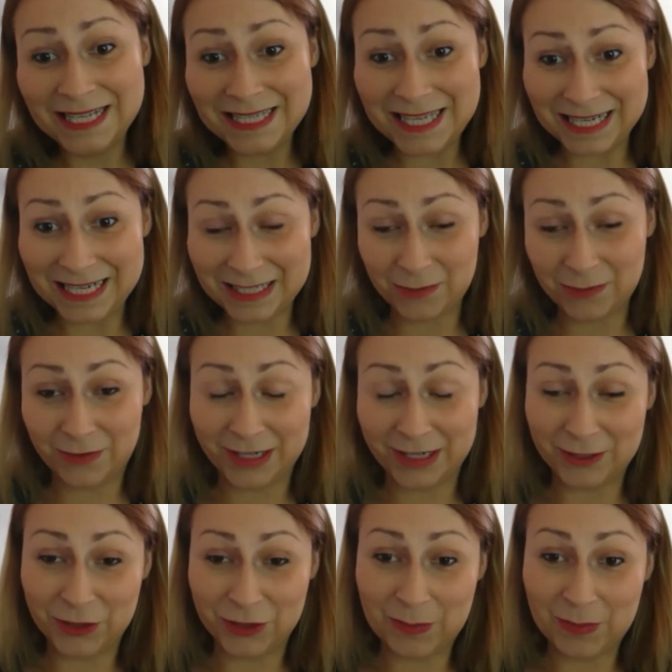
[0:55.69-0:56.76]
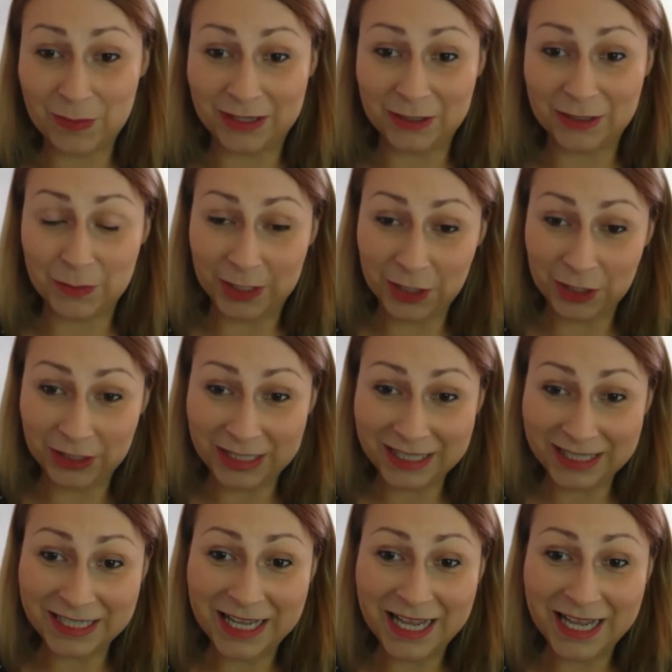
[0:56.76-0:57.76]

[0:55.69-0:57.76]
tax and financial planner specialist.